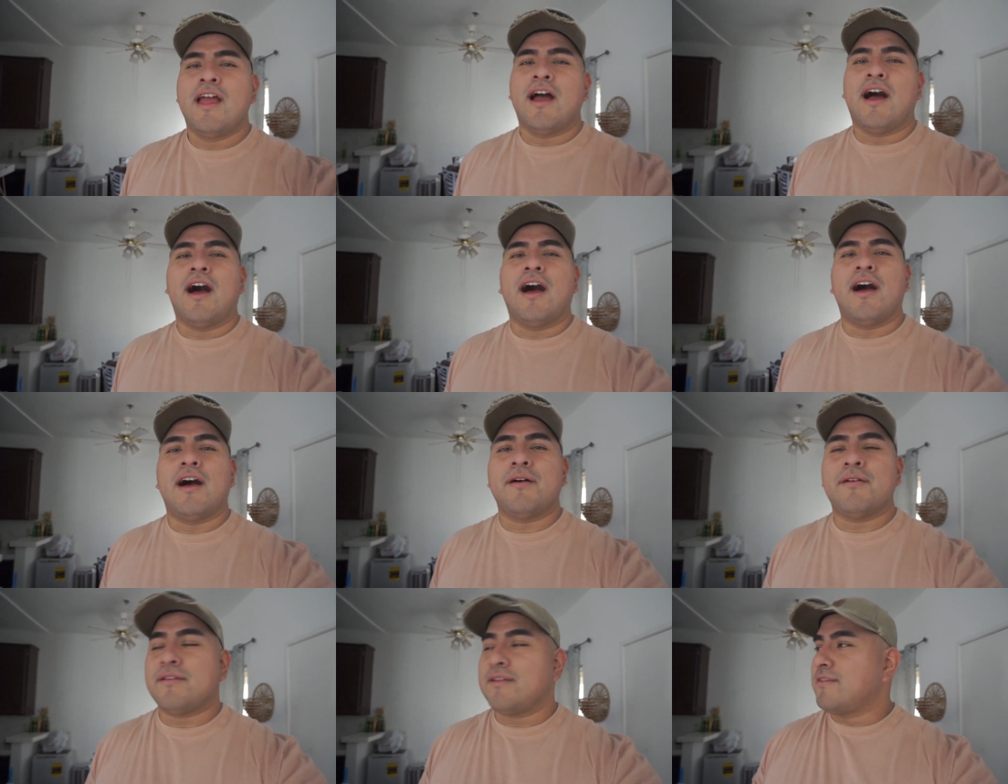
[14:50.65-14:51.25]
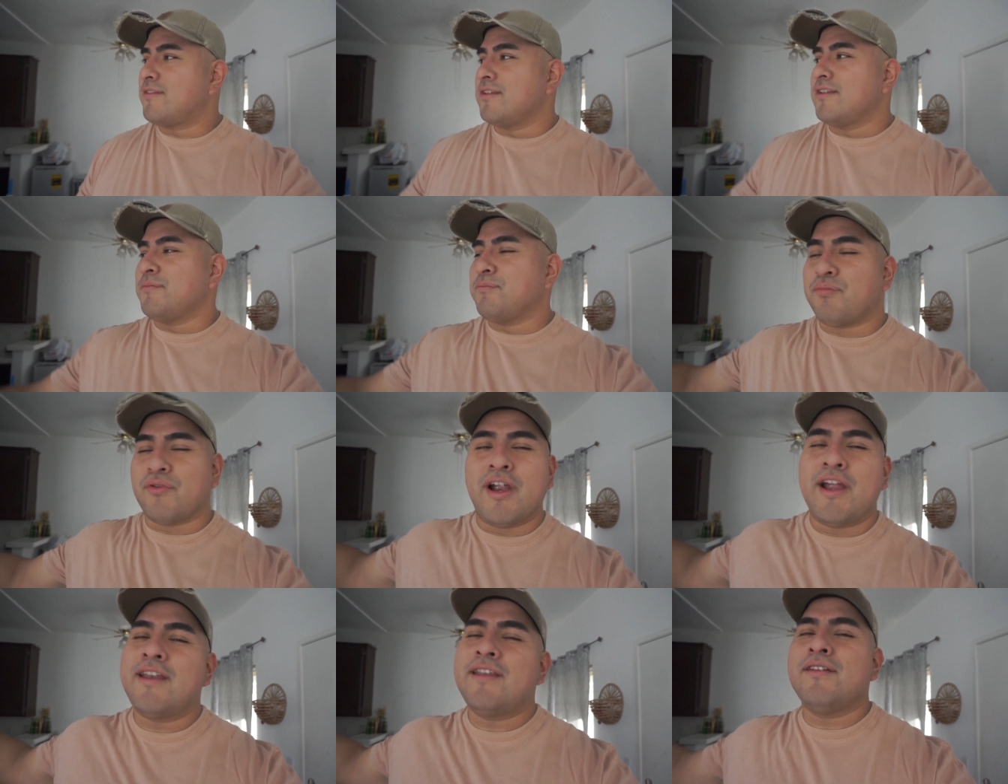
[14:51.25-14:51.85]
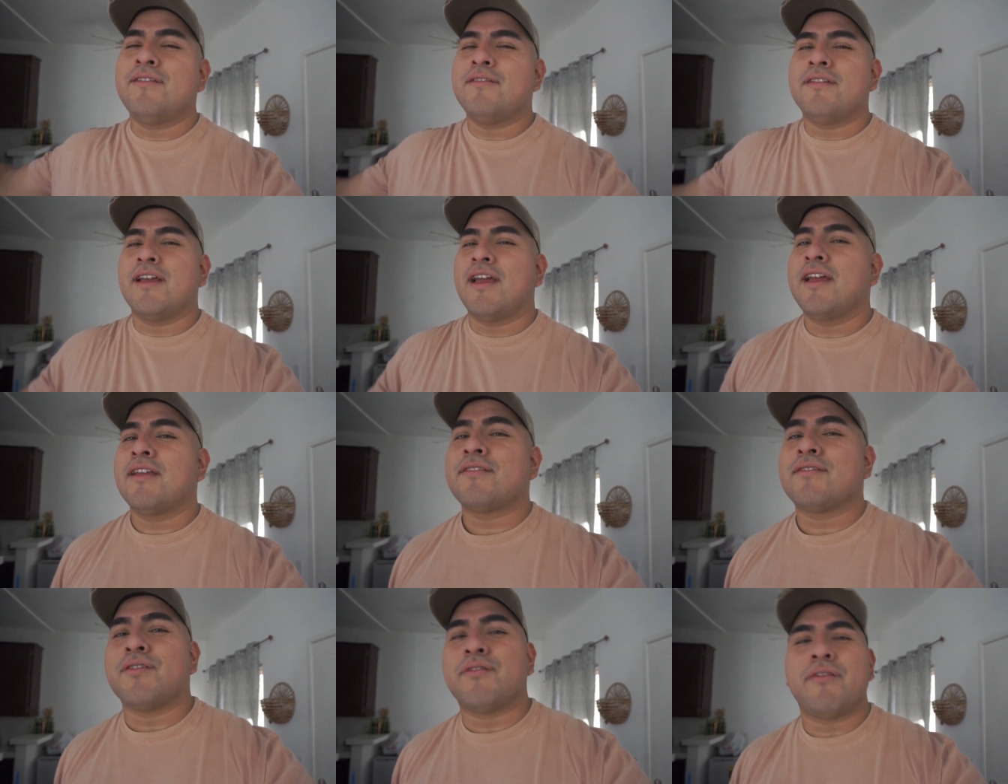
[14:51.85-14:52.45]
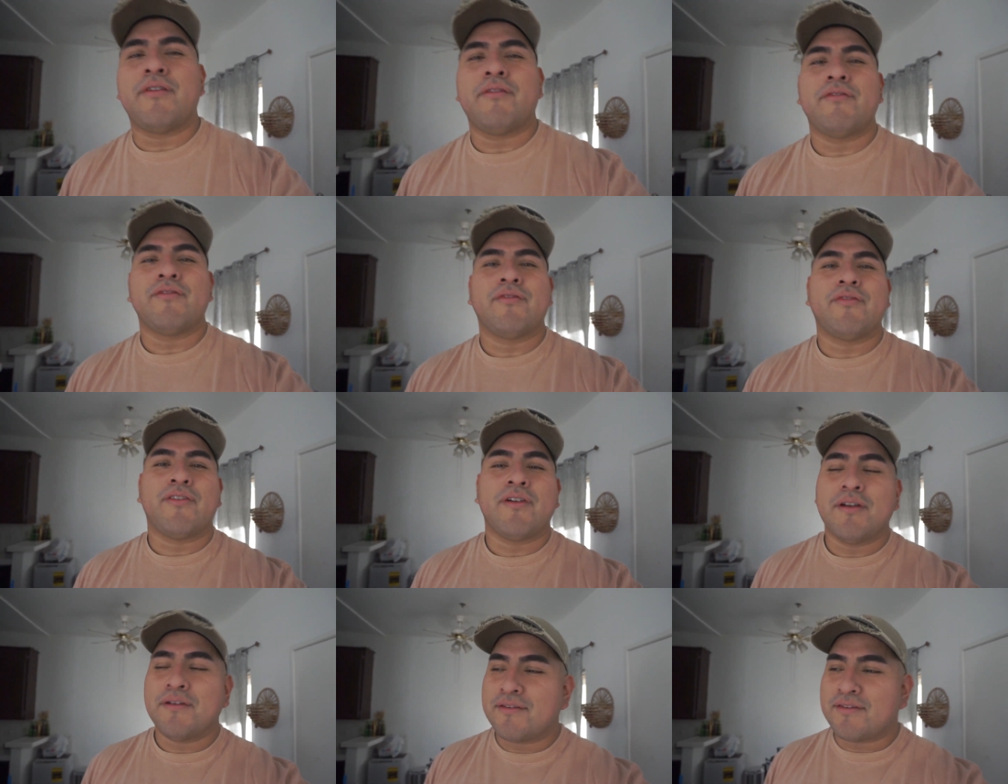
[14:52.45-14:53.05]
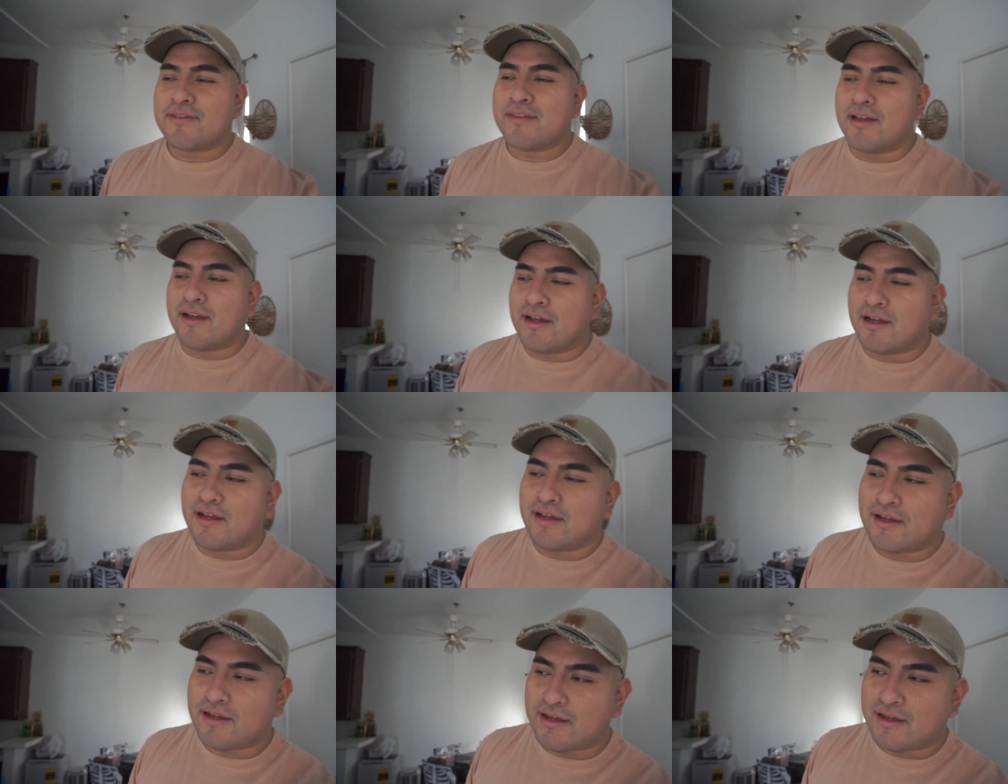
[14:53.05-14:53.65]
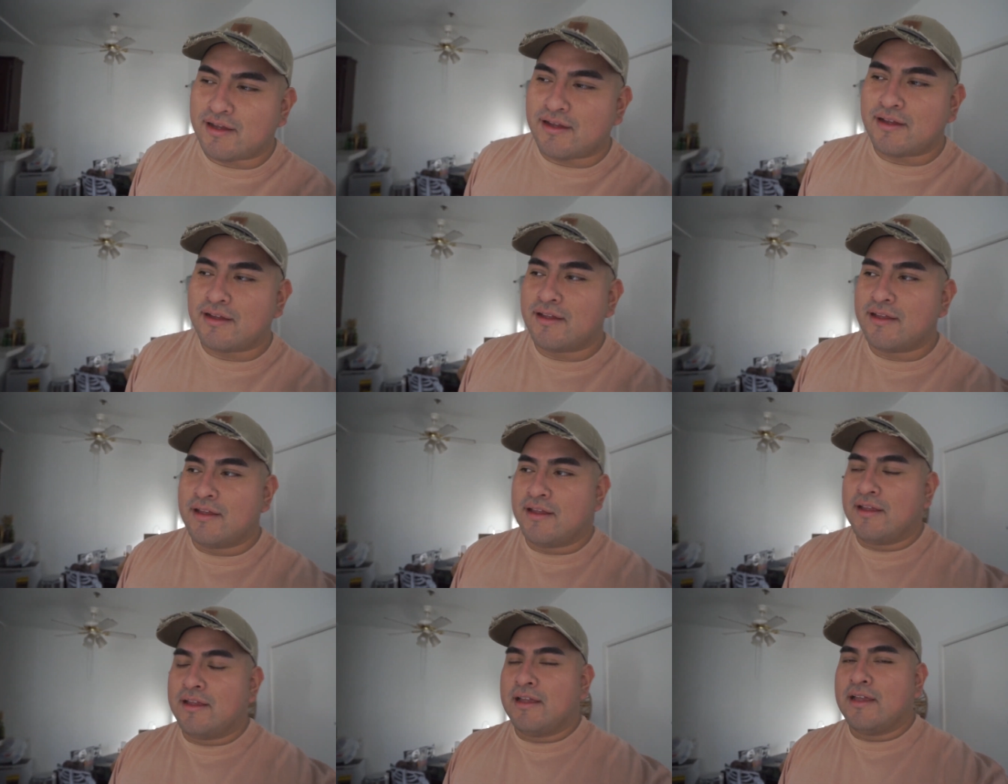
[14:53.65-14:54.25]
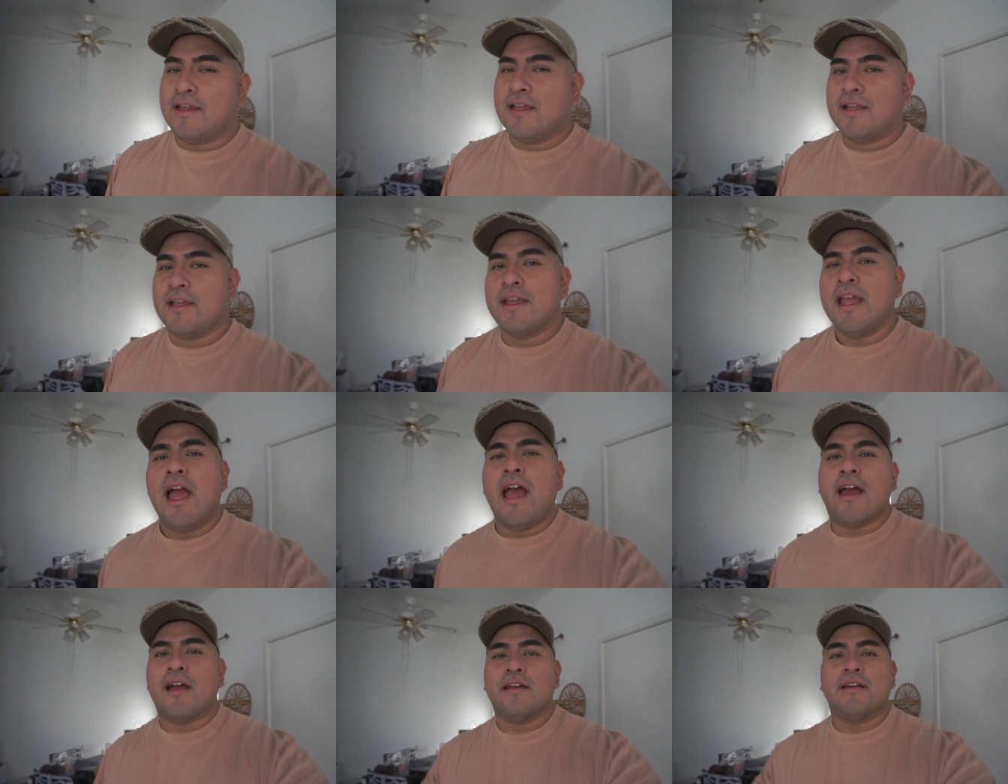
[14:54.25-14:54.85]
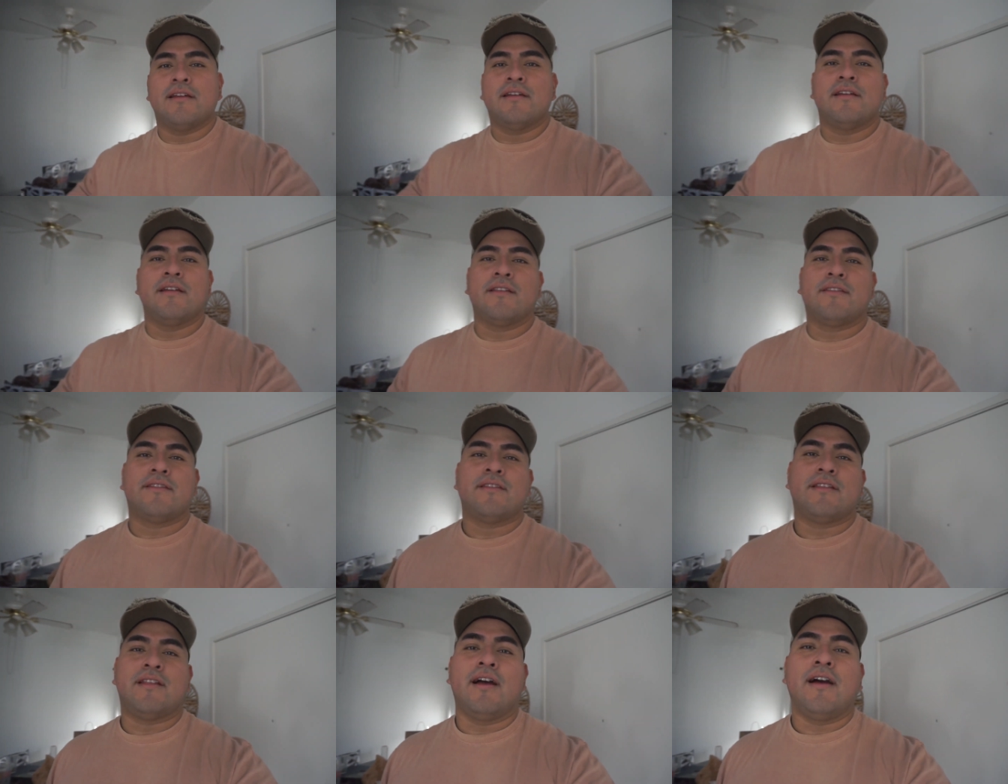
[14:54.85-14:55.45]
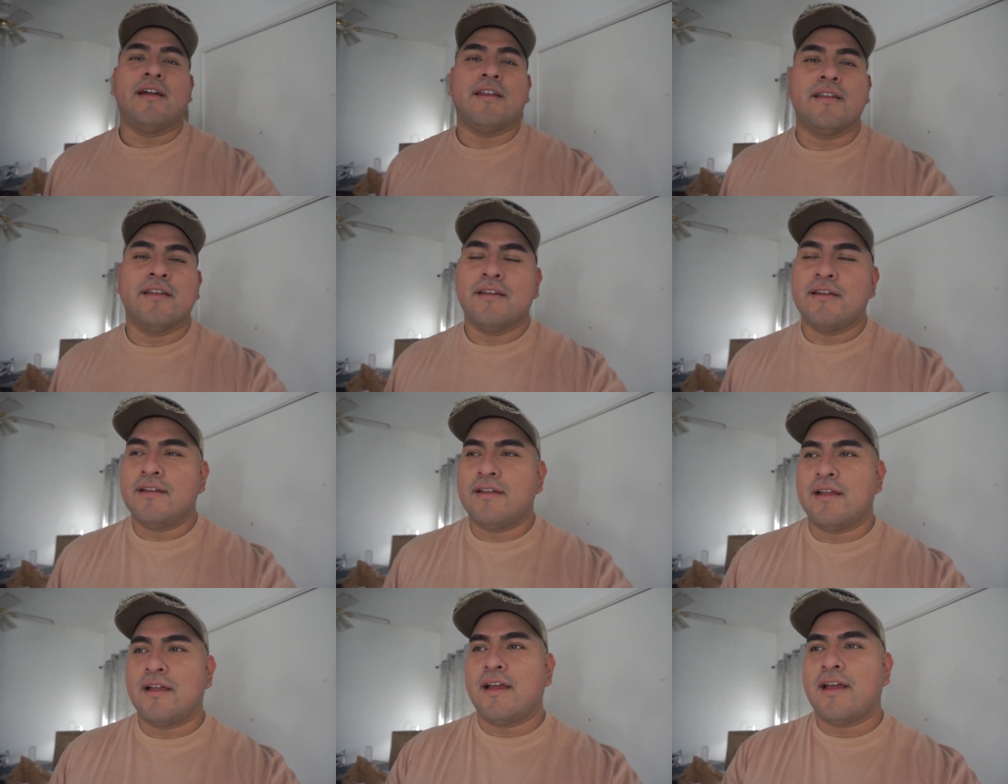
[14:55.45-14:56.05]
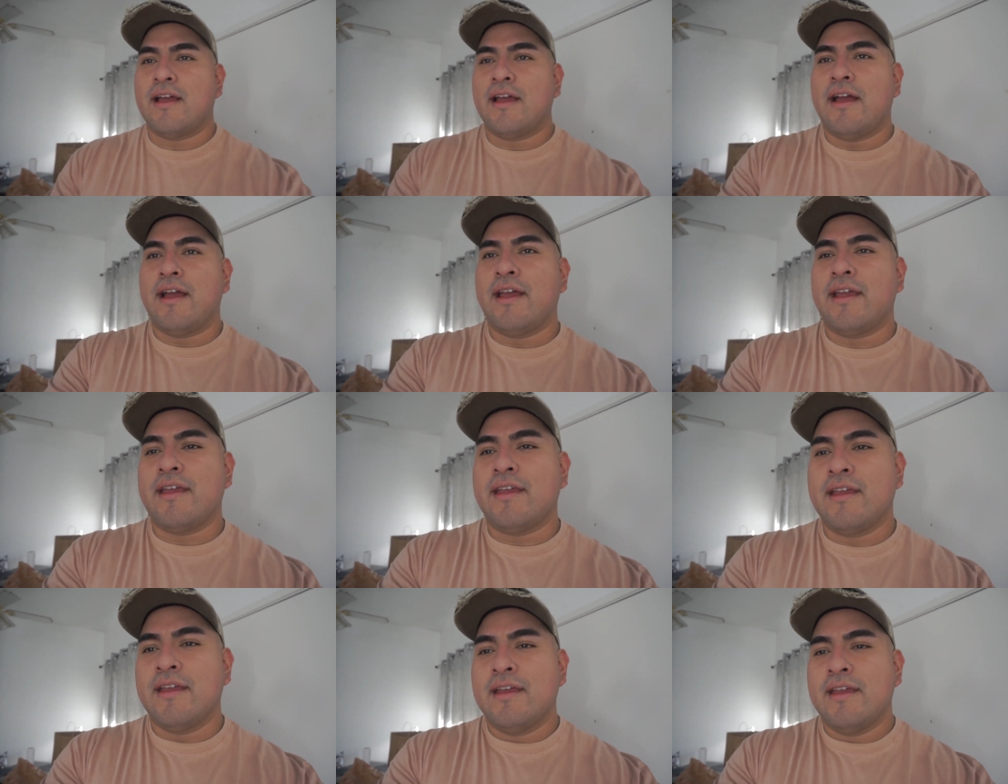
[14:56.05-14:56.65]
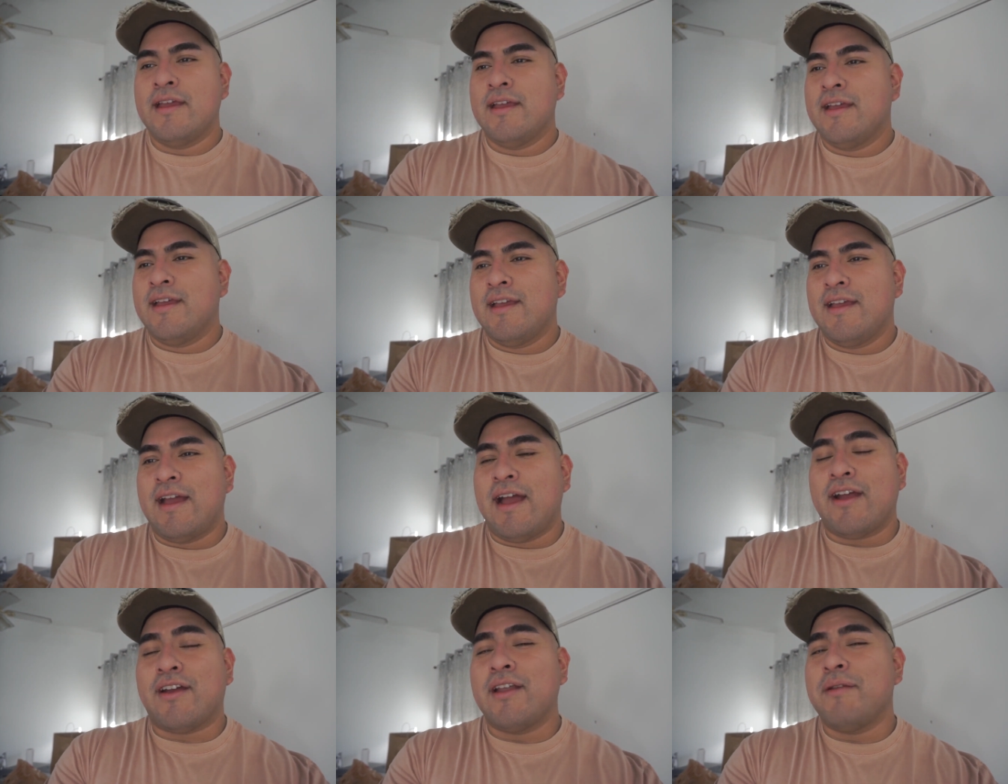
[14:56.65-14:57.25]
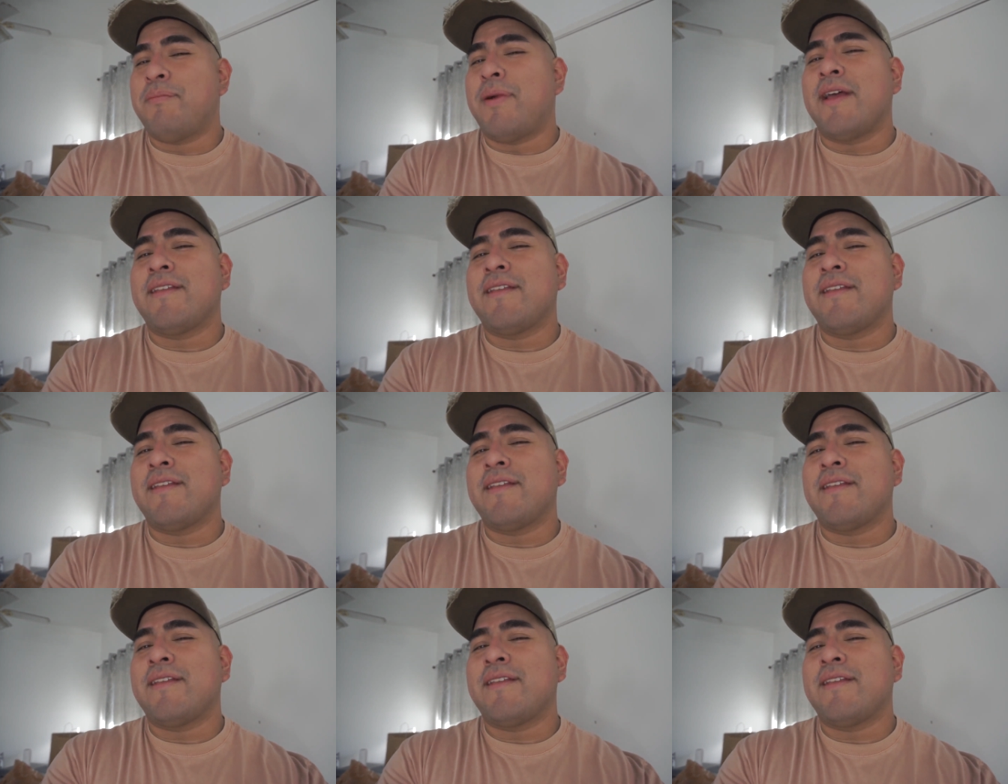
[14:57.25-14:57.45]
Uh, it's a brand new day. It's November first. Uh, yeah, it's done. I, I I couldn't